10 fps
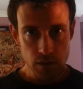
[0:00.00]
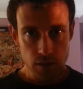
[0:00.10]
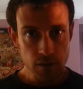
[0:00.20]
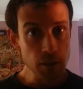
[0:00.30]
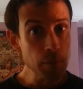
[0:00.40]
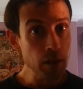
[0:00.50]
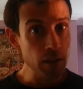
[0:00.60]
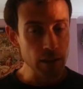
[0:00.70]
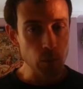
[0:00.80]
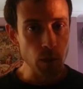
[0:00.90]

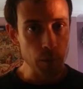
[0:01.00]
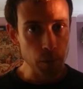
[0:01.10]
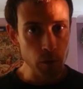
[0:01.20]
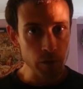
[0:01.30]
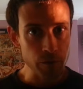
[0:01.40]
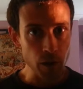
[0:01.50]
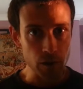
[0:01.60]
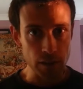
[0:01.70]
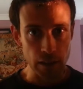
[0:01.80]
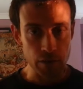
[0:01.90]
Similarly, with approval voting,